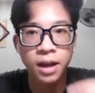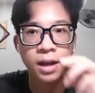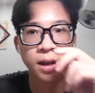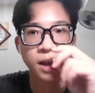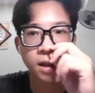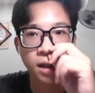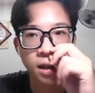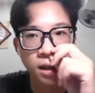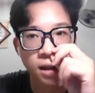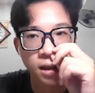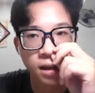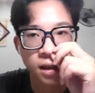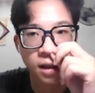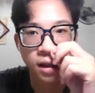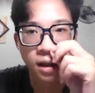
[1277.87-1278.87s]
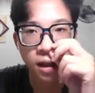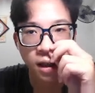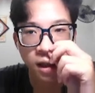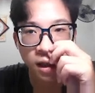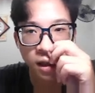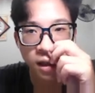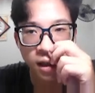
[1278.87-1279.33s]
Okay,
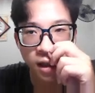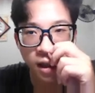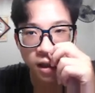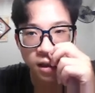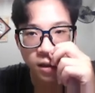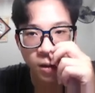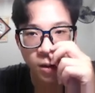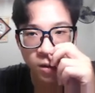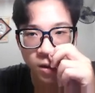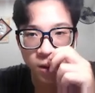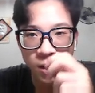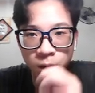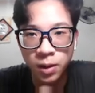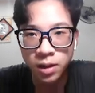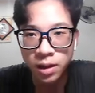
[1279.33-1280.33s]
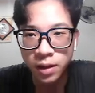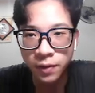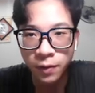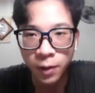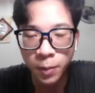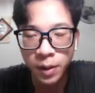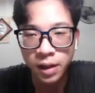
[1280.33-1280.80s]
here is the control and the
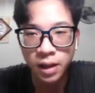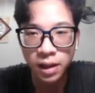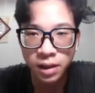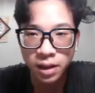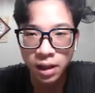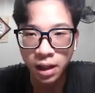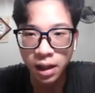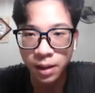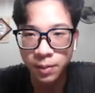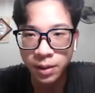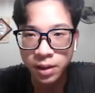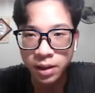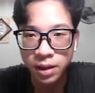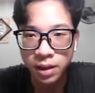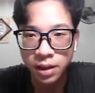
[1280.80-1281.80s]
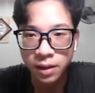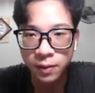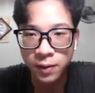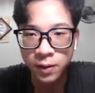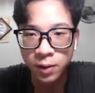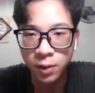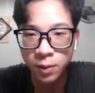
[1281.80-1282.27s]
4 buttons I mentioned
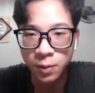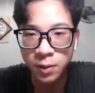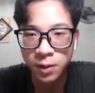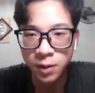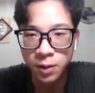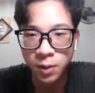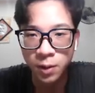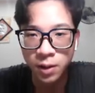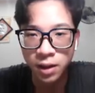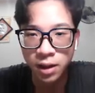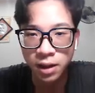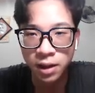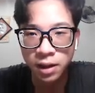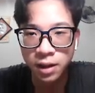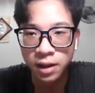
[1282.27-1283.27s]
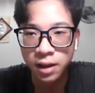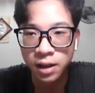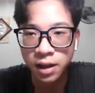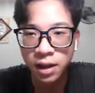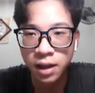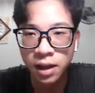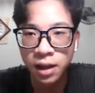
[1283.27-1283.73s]
result be shown here.
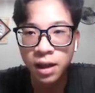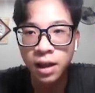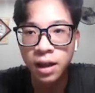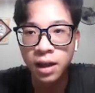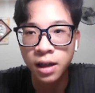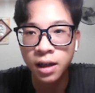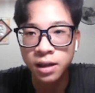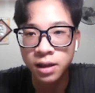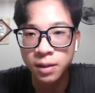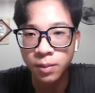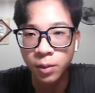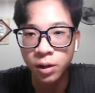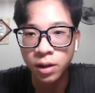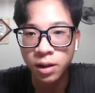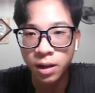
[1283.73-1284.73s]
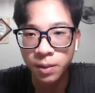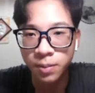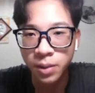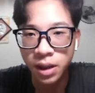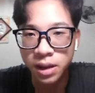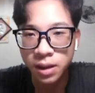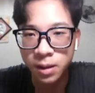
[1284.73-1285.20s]
This monitor
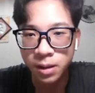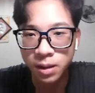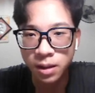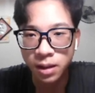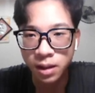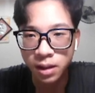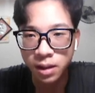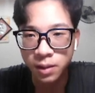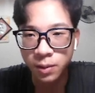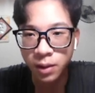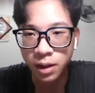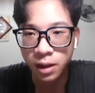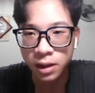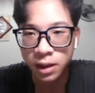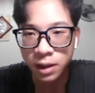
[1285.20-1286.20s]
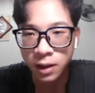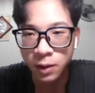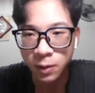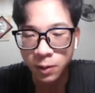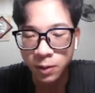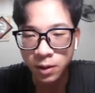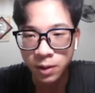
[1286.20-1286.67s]
path is where it
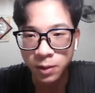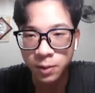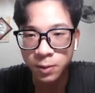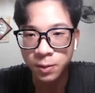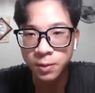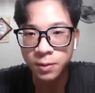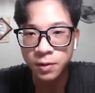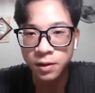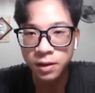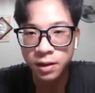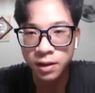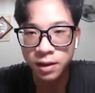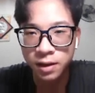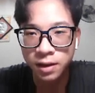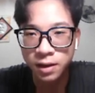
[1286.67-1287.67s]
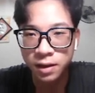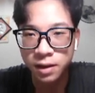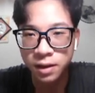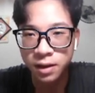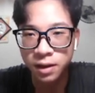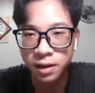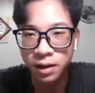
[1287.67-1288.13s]
shows you
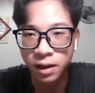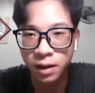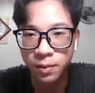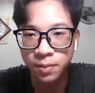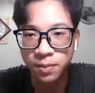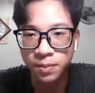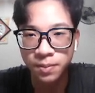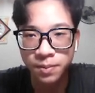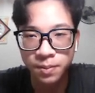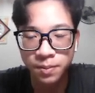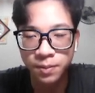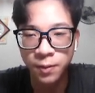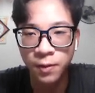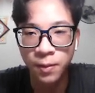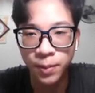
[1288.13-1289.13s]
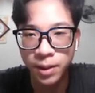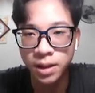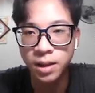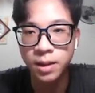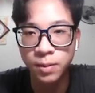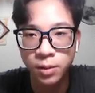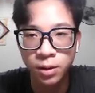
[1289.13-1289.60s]
the performance
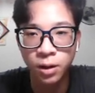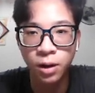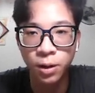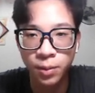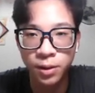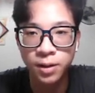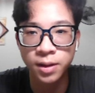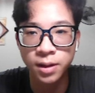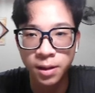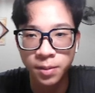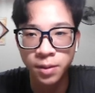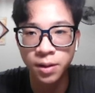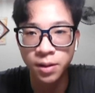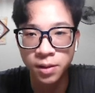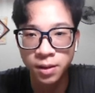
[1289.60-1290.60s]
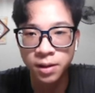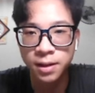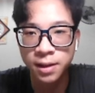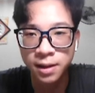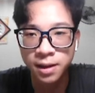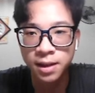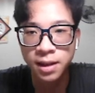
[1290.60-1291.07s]
of the computer, of course,
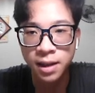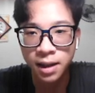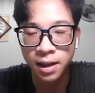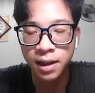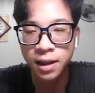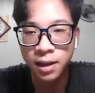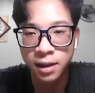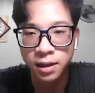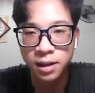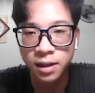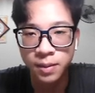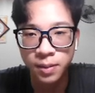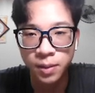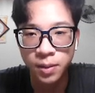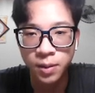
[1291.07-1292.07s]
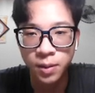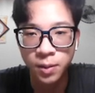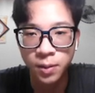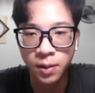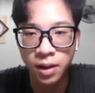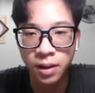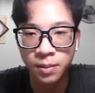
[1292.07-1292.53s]
CPU,
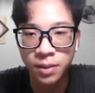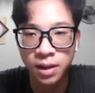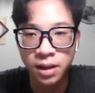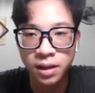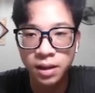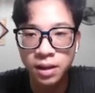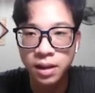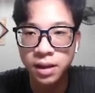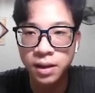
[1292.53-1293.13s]
RAM, disk.